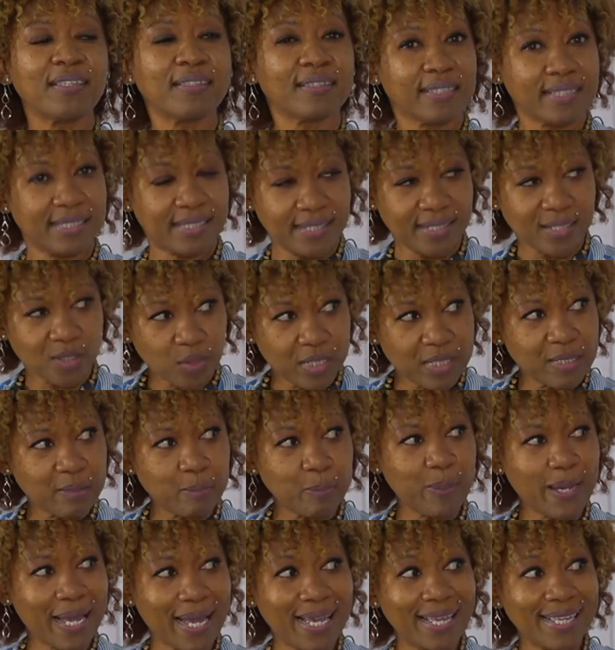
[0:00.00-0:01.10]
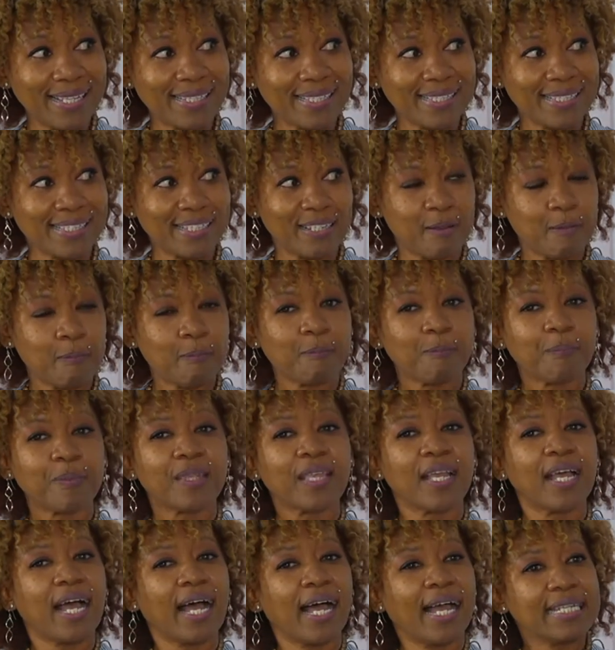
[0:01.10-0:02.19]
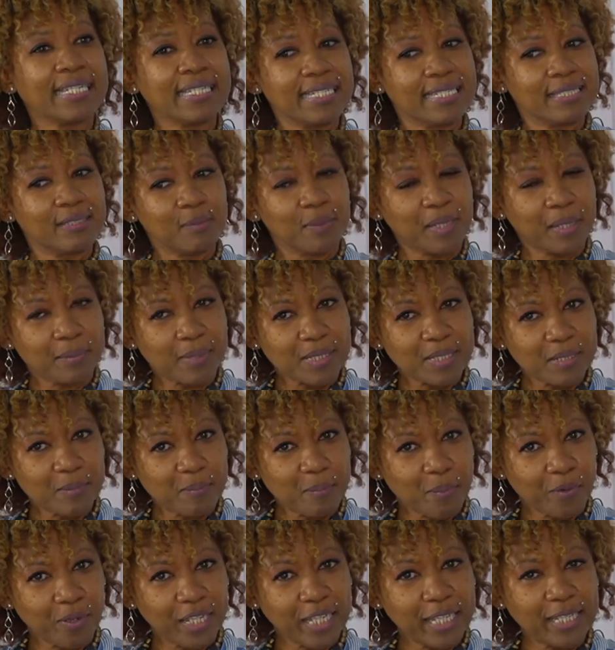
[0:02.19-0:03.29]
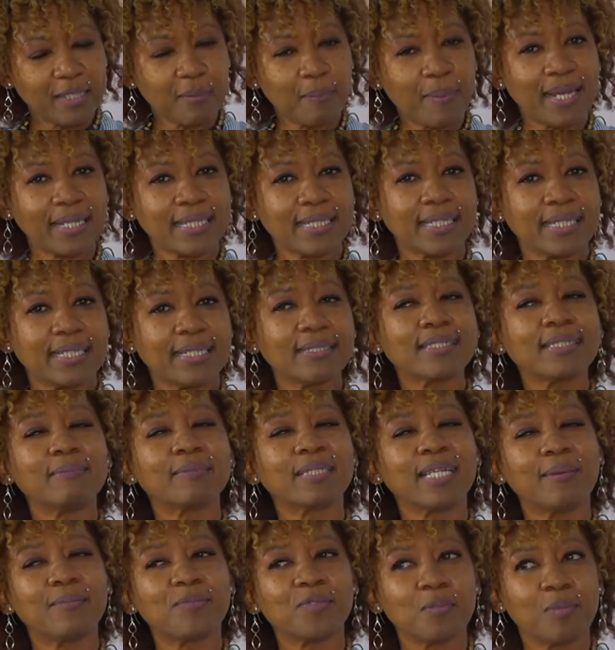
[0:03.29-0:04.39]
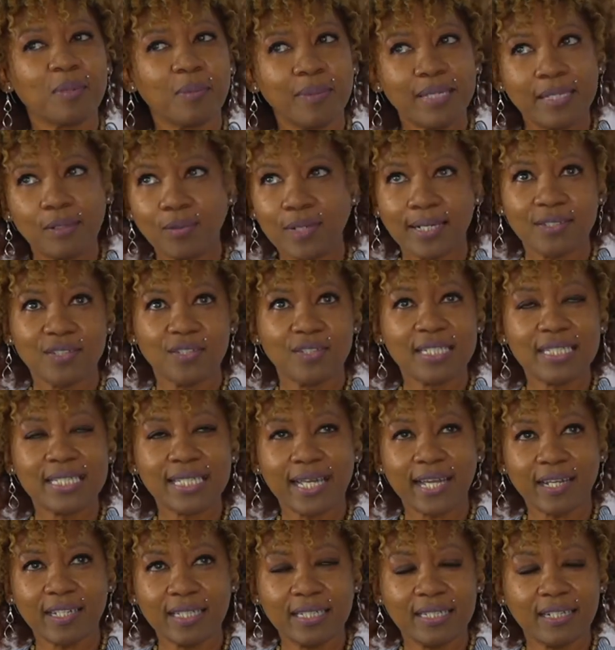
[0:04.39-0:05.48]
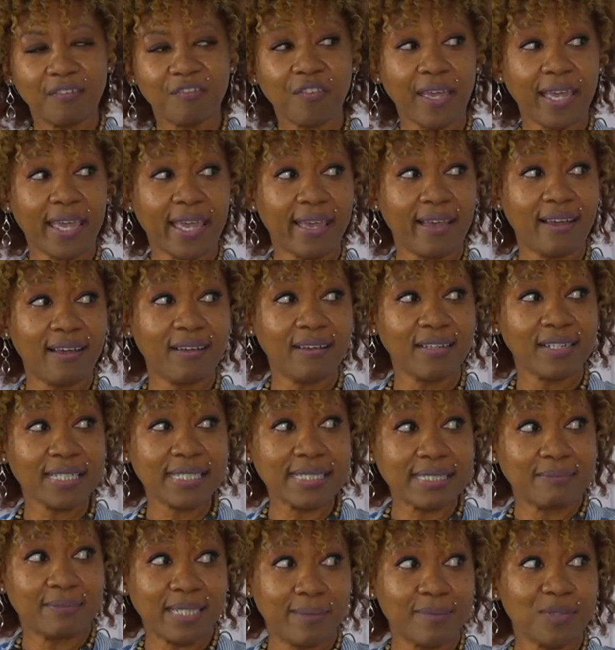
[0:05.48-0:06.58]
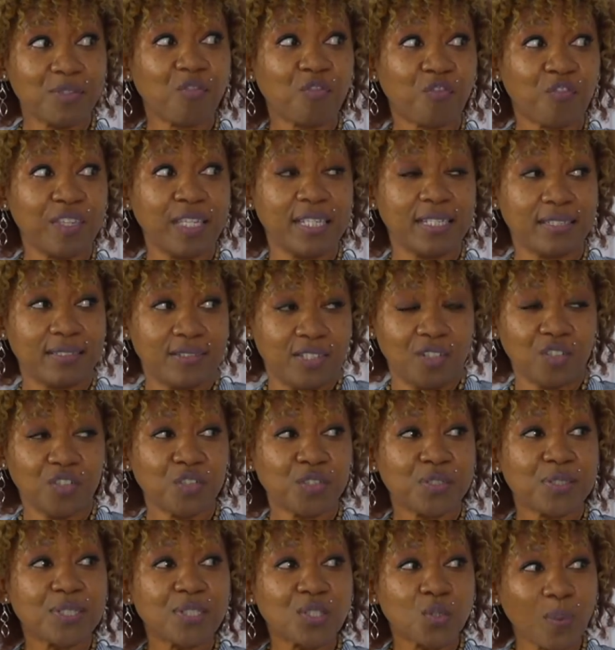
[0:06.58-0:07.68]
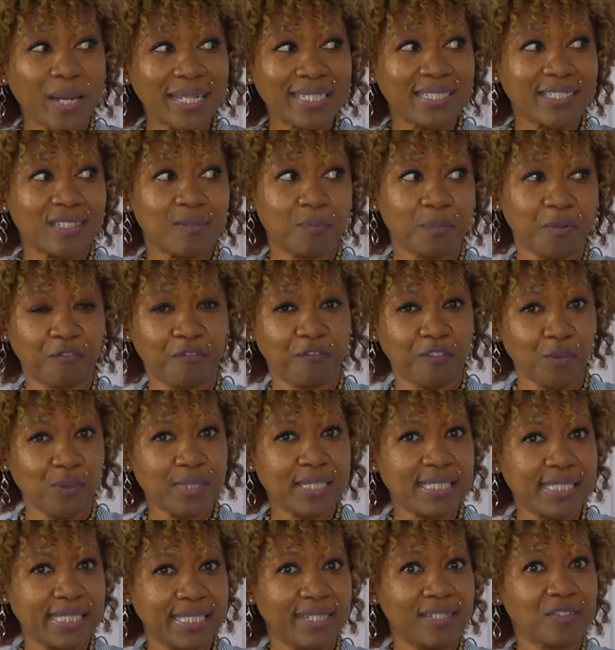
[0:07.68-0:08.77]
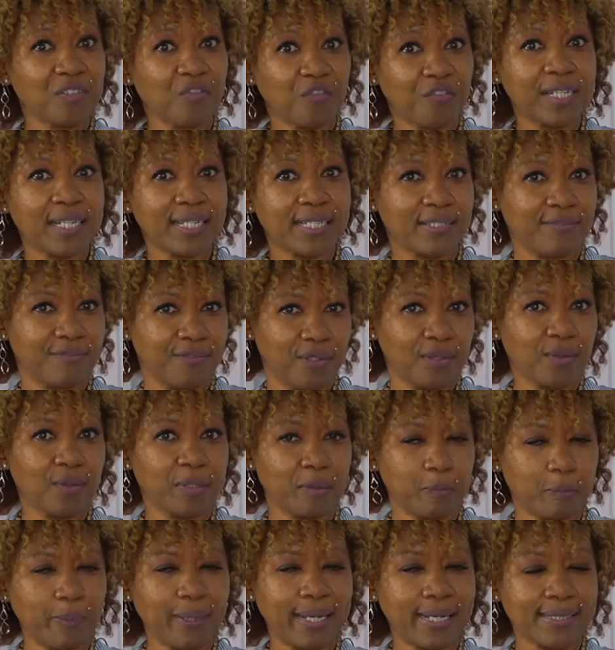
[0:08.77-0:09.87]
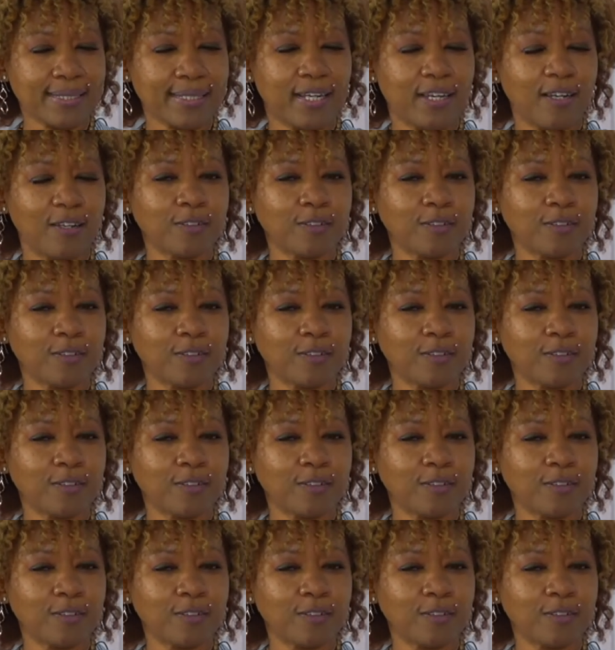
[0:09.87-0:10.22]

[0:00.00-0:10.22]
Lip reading: This is going to pass. I need to be able to breathe better. Sometimes you may know that you need to get enough air, because sometimes you feel, you're sweating profusely and you feel as if you're going to pass out.